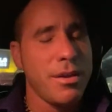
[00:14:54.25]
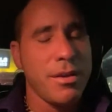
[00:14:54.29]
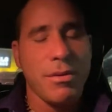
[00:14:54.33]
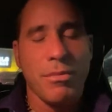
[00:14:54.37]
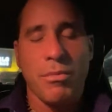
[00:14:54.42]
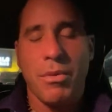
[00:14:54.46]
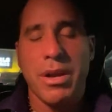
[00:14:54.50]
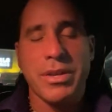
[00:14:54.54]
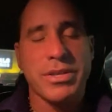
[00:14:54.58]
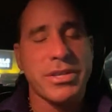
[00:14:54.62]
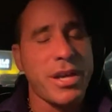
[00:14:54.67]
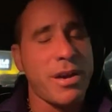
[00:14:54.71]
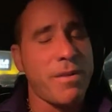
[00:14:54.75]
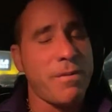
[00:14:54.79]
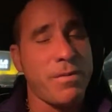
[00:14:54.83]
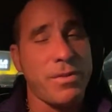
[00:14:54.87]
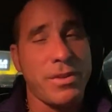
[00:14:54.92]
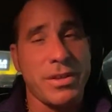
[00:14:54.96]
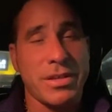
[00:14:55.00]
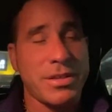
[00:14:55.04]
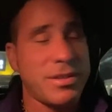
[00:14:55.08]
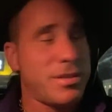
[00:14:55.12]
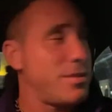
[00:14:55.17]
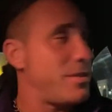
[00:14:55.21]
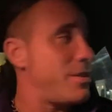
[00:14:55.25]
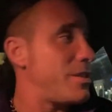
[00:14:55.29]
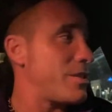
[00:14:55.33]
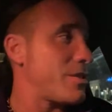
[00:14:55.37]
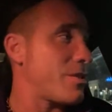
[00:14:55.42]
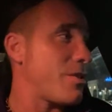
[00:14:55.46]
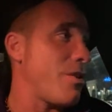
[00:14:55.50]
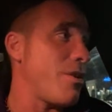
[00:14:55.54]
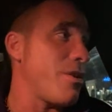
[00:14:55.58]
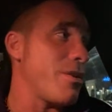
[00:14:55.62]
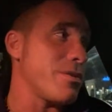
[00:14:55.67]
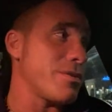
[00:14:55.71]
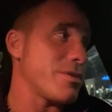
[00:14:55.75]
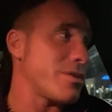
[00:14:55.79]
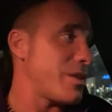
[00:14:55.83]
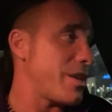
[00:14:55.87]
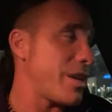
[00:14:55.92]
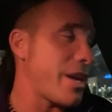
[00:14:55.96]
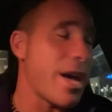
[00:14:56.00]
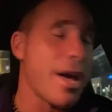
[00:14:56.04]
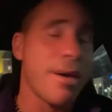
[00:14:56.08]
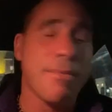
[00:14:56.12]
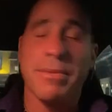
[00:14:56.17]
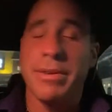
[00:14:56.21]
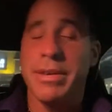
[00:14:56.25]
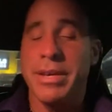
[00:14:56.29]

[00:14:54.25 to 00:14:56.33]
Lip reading: watch out for these cars. They got me